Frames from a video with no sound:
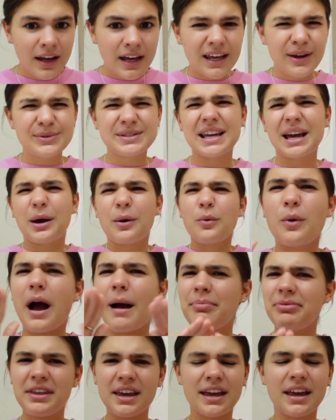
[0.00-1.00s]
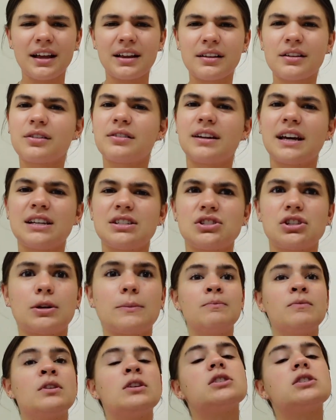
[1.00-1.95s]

he was like, I'm thinking a little nicer.